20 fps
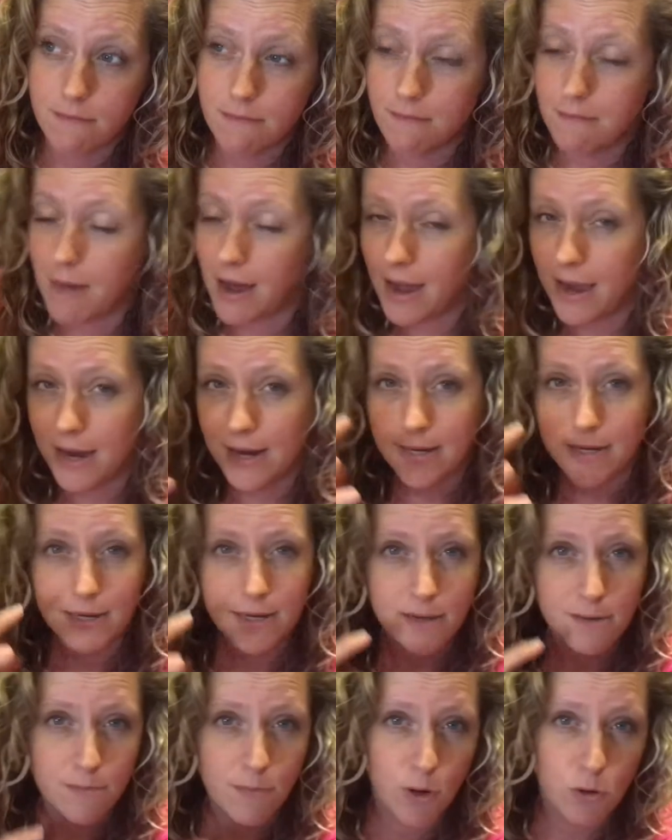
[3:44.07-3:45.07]
mind and
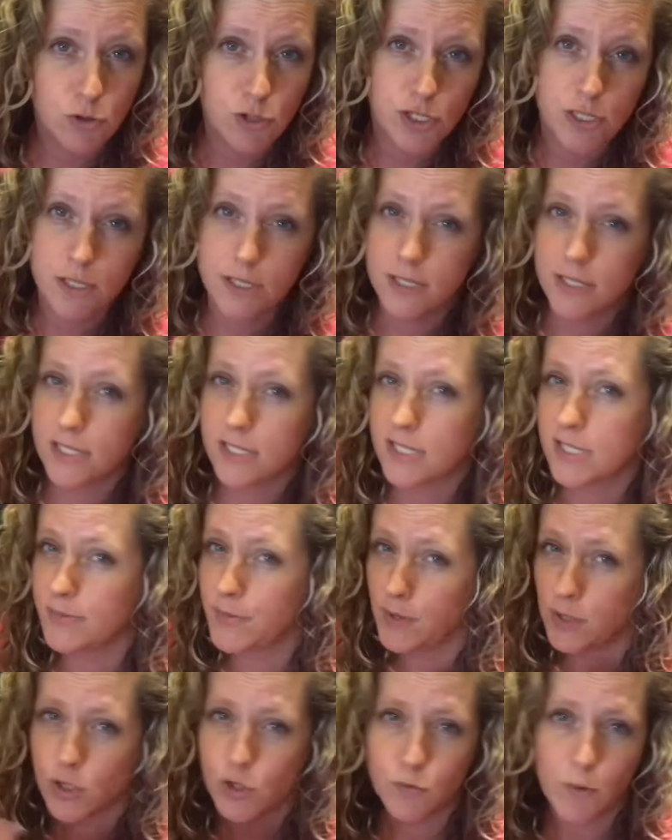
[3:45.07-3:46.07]
emotions and
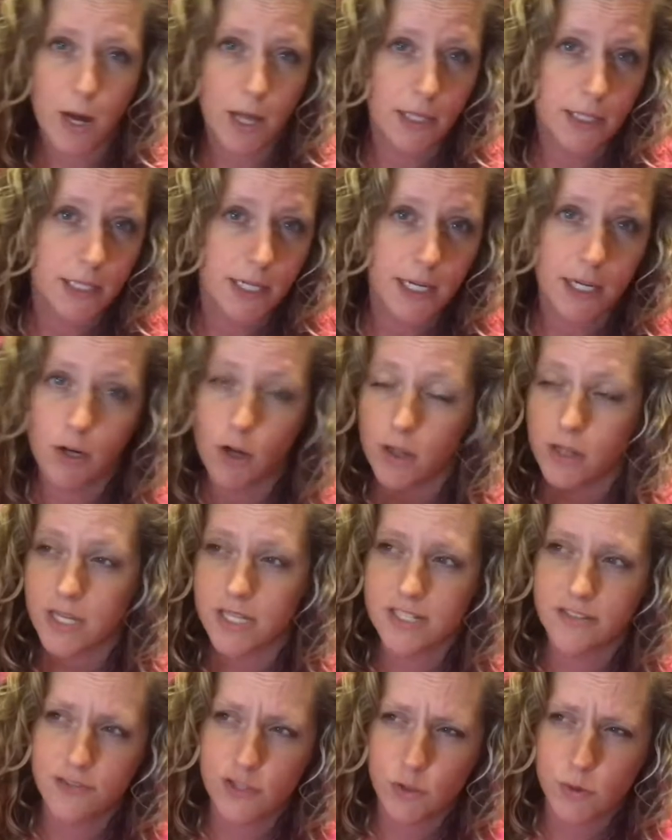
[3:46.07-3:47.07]
spirituality and all
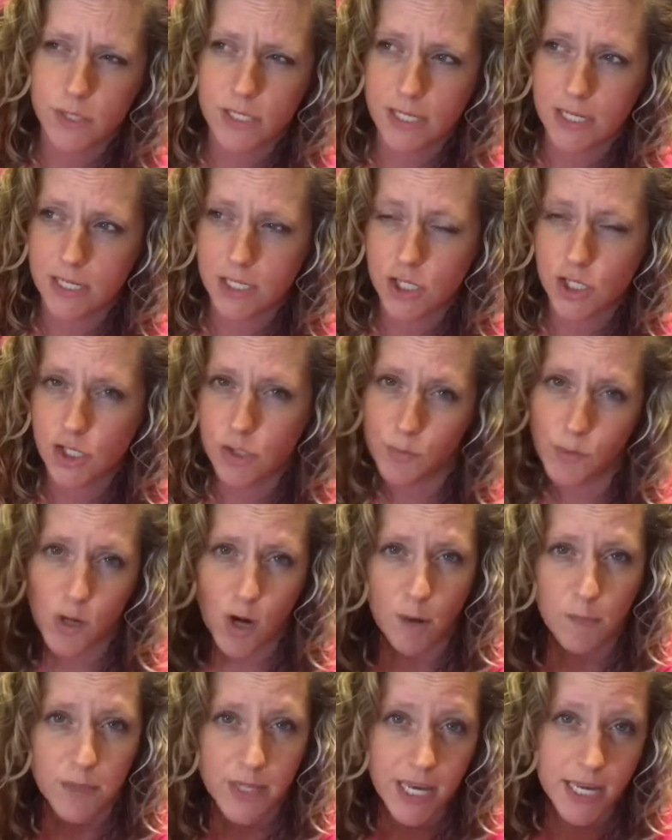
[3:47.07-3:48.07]
this stuff. So it's like super
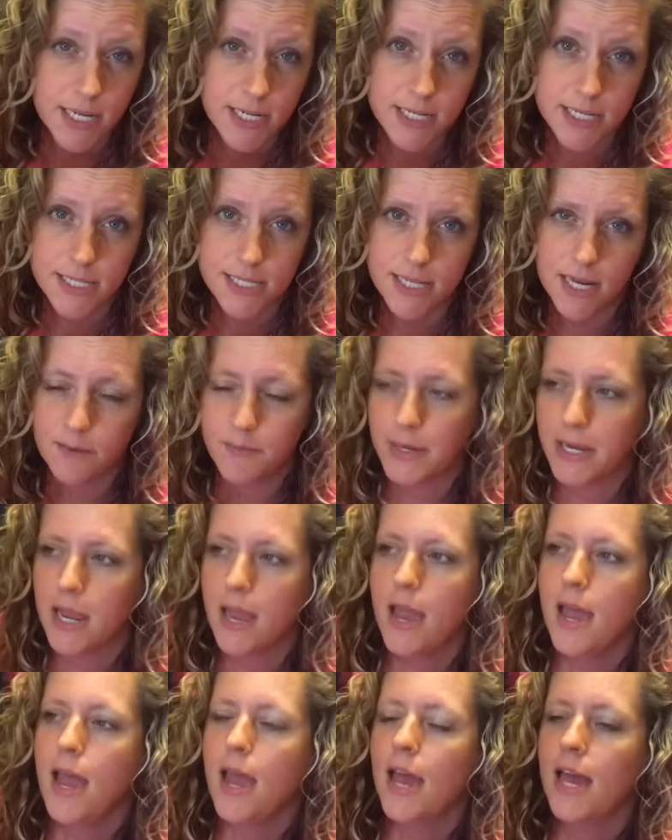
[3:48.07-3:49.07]
complicated inside me.
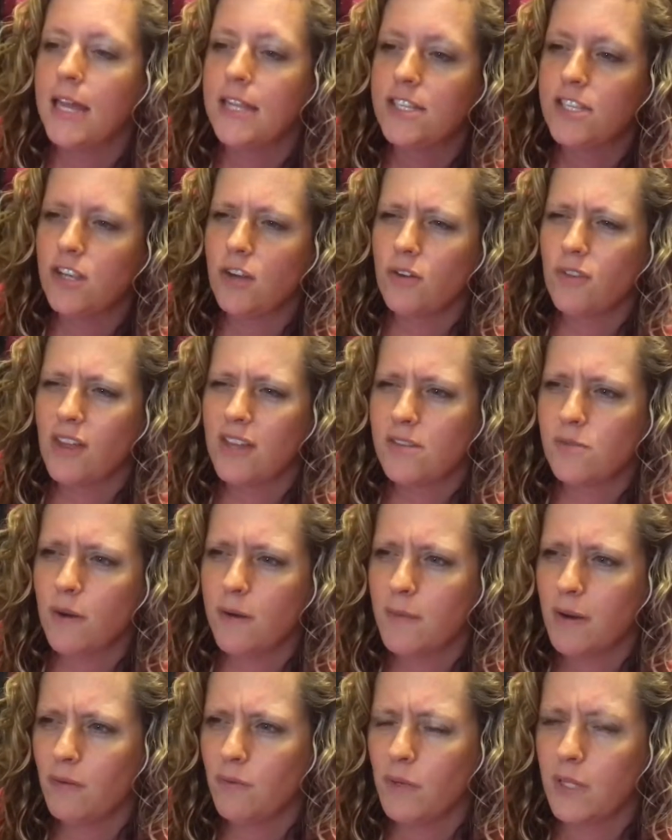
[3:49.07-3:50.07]
And so that's why
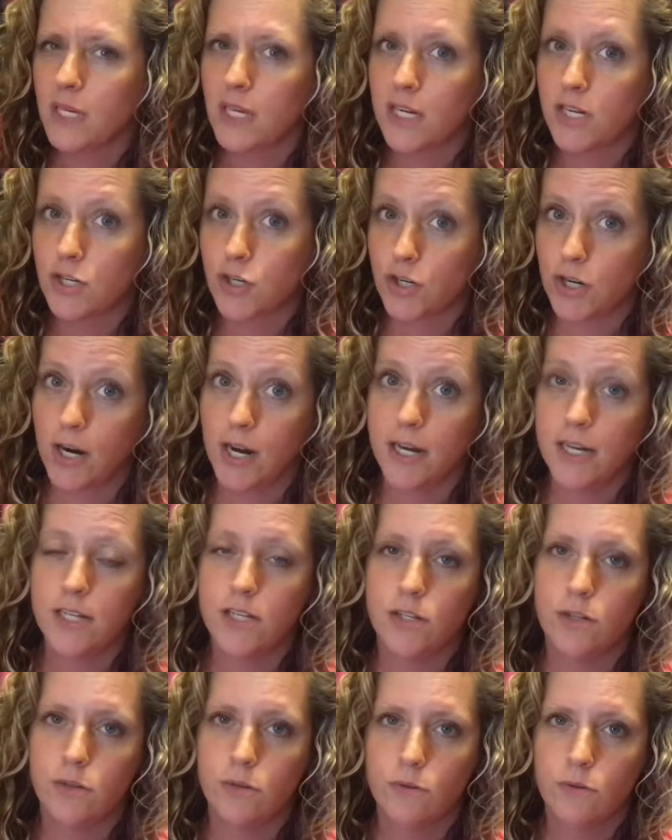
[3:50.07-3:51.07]
I'm not really going to try
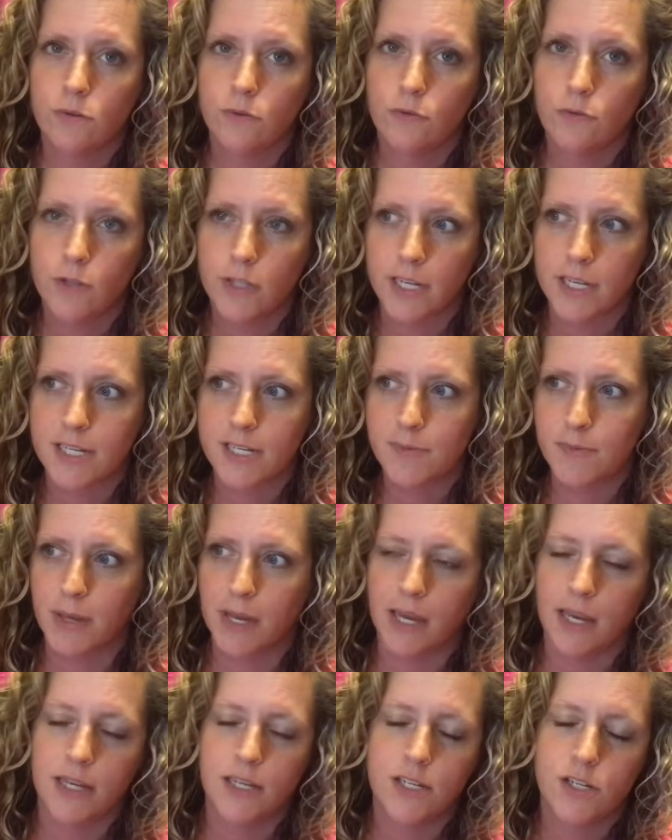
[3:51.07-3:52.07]
to fully
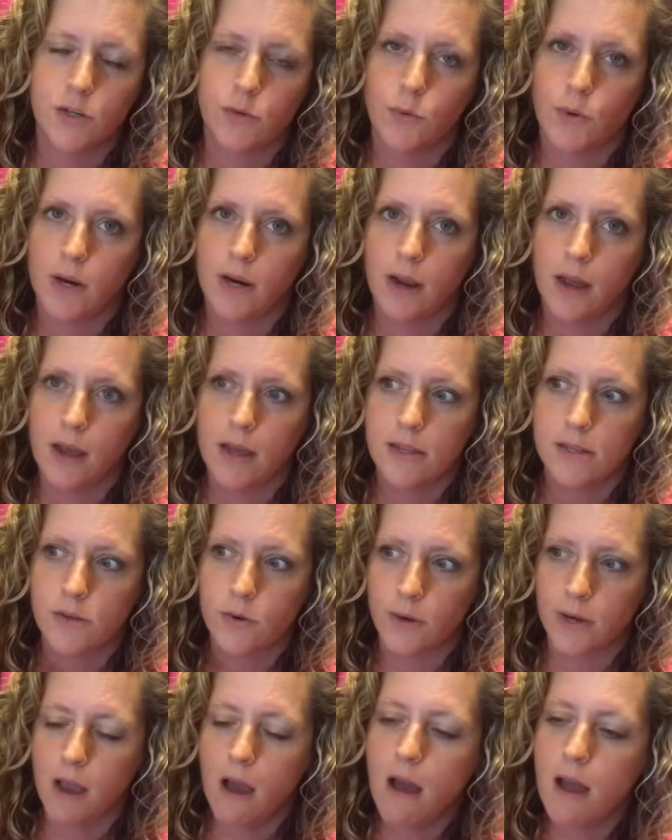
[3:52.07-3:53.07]
explain to you what is
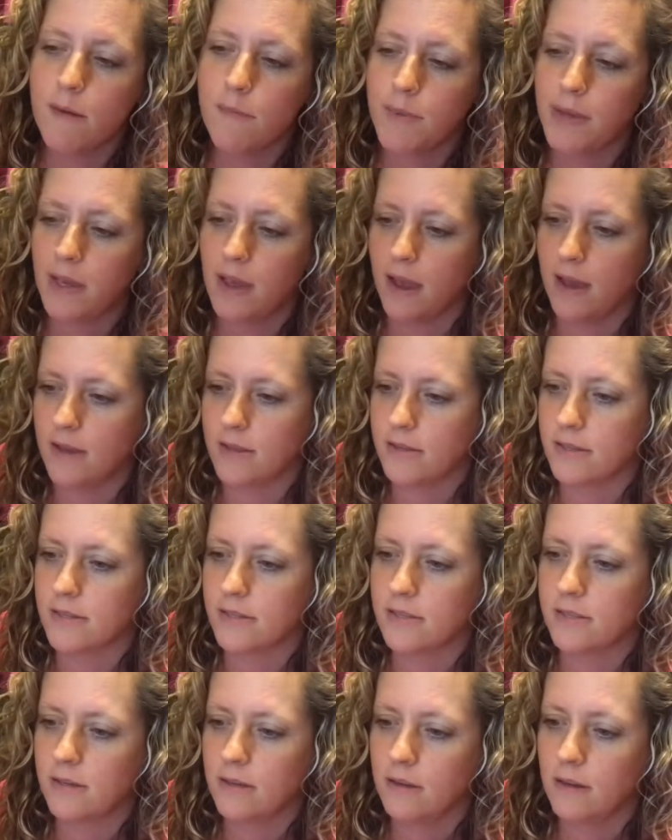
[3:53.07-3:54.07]
going on,
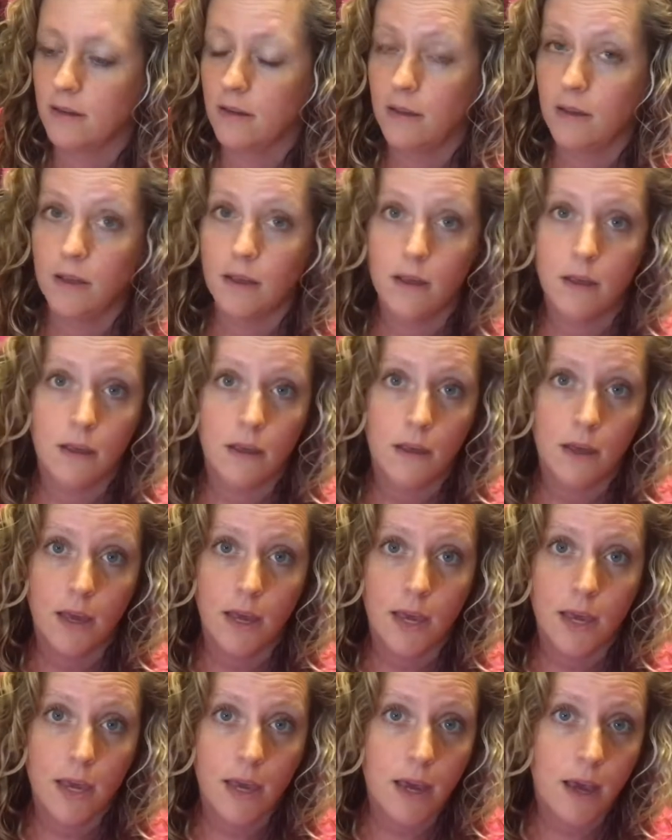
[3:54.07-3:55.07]
because
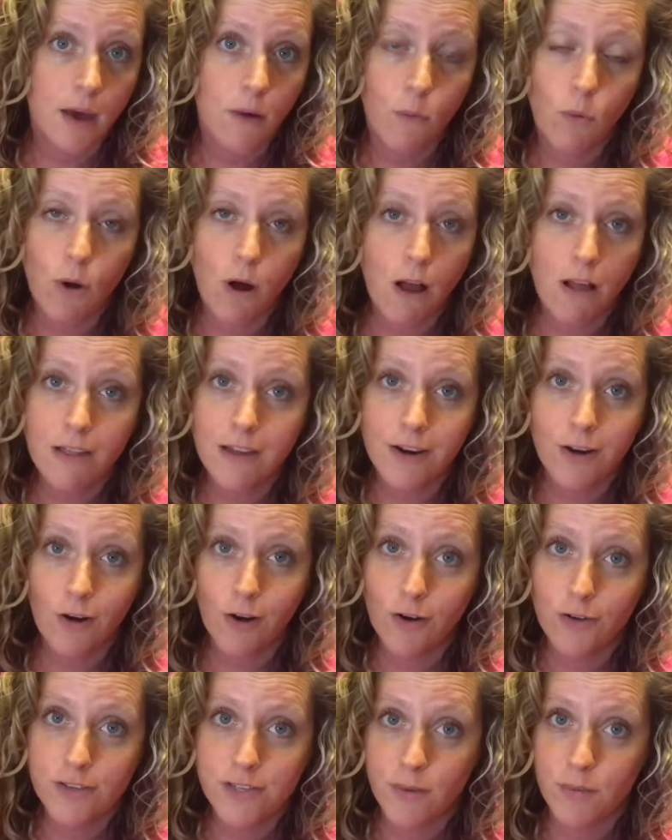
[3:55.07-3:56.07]
we're all on
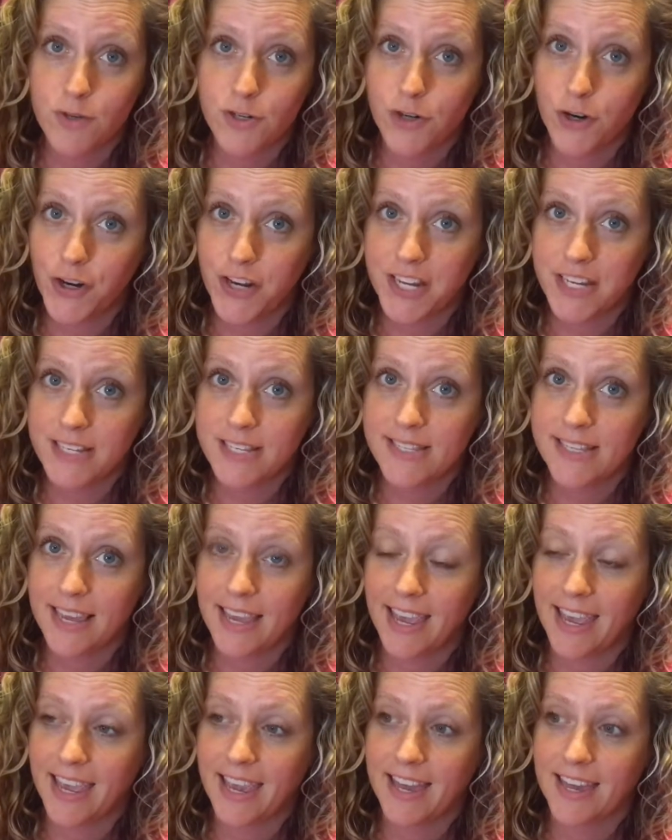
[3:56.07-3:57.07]
our own separate journeys,
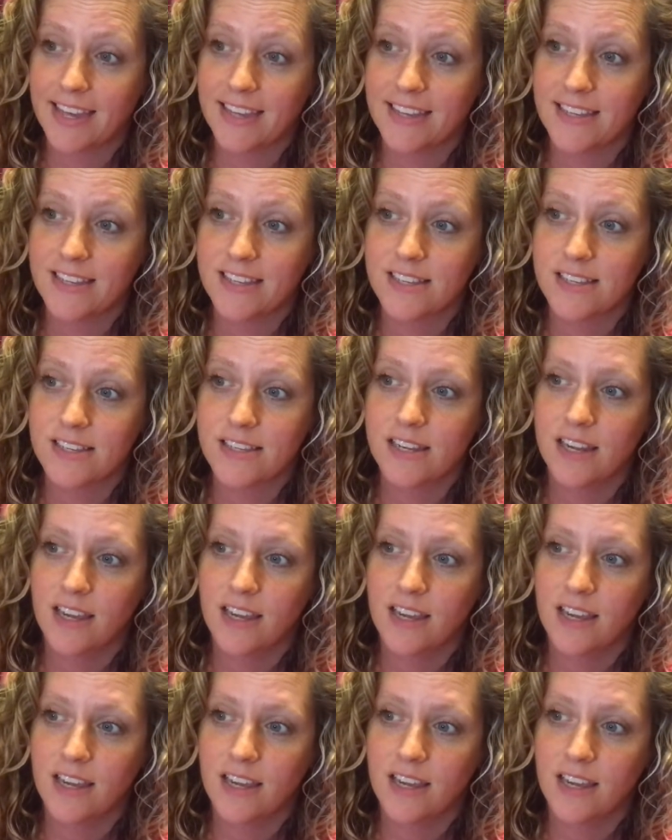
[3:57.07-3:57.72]
and